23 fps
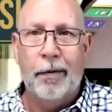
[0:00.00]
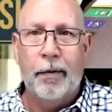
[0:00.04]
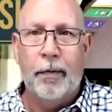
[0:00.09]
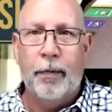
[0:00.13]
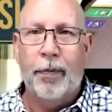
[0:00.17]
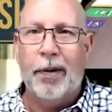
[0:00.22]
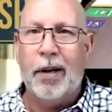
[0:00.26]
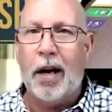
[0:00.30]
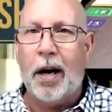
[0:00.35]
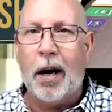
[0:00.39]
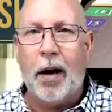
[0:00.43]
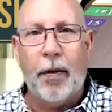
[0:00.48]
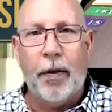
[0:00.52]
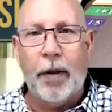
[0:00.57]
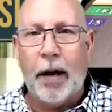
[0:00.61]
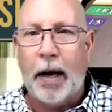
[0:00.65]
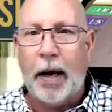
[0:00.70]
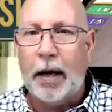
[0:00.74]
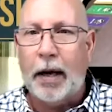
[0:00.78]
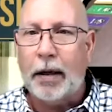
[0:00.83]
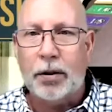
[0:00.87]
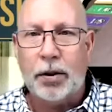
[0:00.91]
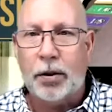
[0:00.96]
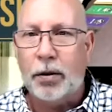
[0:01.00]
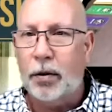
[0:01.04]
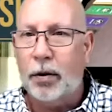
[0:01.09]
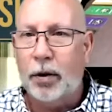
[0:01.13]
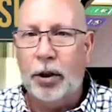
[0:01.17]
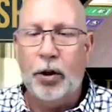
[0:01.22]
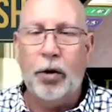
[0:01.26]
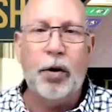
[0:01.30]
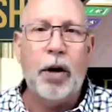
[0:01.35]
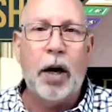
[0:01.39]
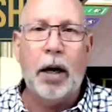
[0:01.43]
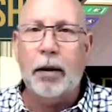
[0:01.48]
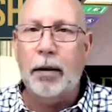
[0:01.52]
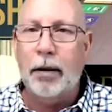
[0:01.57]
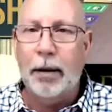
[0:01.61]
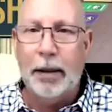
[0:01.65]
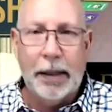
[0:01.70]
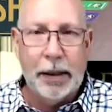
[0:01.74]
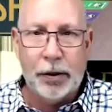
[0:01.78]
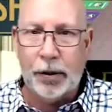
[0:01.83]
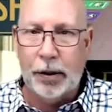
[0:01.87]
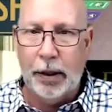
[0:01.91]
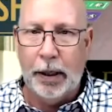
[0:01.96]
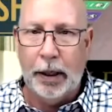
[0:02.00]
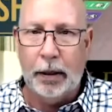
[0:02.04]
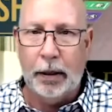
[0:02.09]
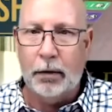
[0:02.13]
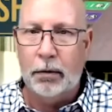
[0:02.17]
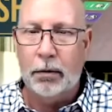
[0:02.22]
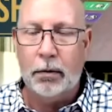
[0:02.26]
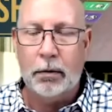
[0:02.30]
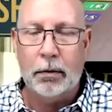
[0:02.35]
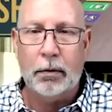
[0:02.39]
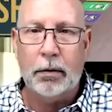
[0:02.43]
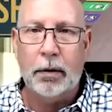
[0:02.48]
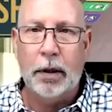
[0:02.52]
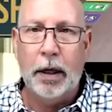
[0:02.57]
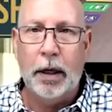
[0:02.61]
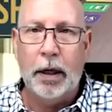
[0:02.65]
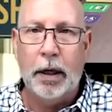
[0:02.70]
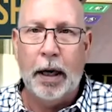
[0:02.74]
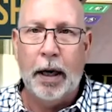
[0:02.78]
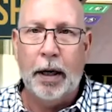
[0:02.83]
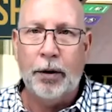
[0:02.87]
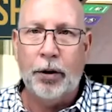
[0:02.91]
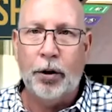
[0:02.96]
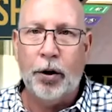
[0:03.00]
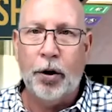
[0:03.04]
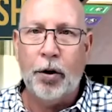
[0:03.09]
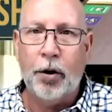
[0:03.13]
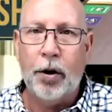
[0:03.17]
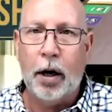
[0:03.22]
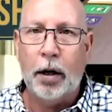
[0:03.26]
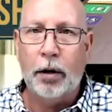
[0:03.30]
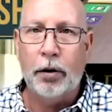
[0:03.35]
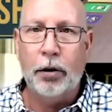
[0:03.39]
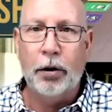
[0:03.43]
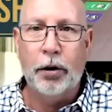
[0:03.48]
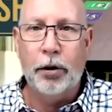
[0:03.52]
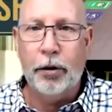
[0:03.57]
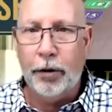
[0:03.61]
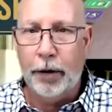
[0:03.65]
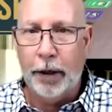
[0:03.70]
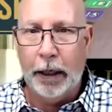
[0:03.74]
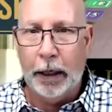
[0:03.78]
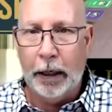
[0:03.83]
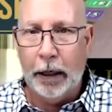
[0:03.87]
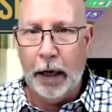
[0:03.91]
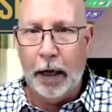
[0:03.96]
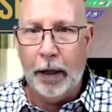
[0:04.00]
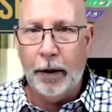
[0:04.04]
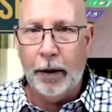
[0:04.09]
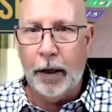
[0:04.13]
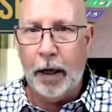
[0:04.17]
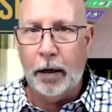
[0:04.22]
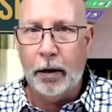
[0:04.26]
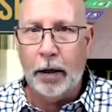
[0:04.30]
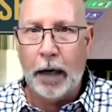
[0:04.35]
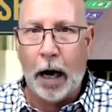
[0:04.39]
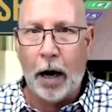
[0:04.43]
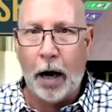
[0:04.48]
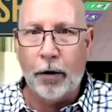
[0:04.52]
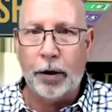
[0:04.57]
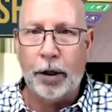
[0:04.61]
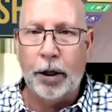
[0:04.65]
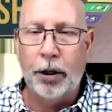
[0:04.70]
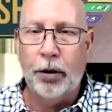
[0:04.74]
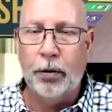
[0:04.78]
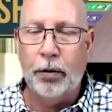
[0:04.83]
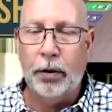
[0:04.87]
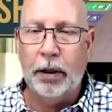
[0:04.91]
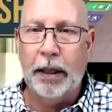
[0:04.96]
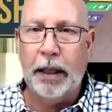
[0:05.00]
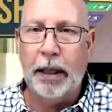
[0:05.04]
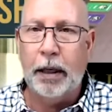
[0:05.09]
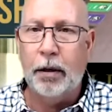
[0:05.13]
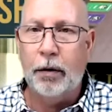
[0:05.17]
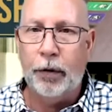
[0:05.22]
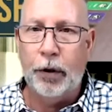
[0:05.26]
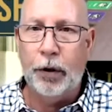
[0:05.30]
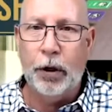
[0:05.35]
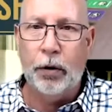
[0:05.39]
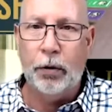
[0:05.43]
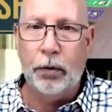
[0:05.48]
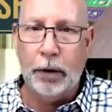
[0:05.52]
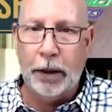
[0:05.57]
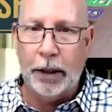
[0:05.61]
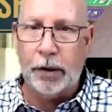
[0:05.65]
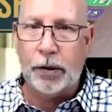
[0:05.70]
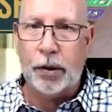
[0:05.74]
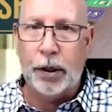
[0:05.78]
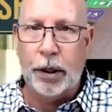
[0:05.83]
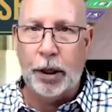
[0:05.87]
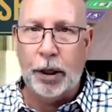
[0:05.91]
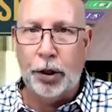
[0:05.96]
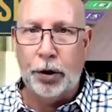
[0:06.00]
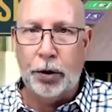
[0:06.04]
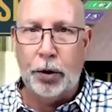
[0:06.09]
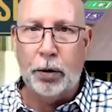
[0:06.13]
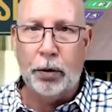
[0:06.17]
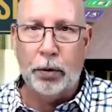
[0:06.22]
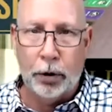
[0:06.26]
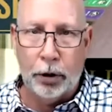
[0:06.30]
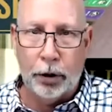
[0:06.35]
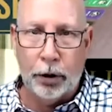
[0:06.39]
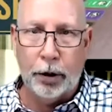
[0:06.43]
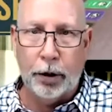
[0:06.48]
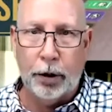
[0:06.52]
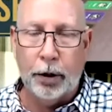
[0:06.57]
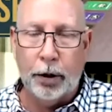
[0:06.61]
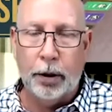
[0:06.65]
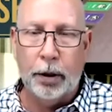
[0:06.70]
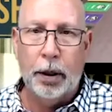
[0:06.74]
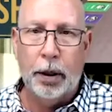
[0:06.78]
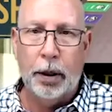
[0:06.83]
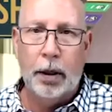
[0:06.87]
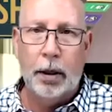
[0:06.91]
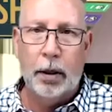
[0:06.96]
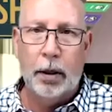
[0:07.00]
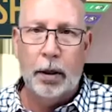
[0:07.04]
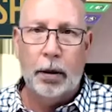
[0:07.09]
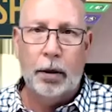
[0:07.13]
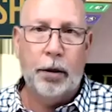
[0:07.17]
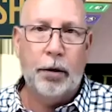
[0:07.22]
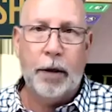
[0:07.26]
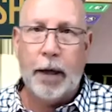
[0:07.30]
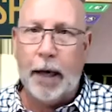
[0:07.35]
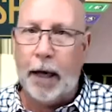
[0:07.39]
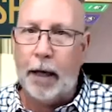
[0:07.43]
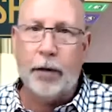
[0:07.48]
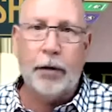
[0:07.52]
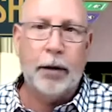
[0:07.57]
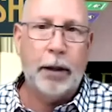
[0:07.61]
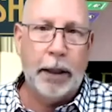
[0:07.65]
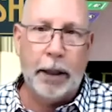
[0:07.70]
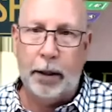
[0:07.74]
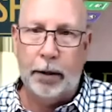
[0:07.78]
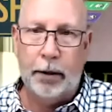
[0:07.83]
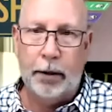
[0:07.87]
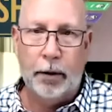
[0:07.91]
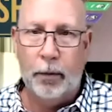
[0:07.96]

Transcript: Now that's, you're not listening and you're not learning. And then how can you lead if you don't listen and you don't learn? You can't lead.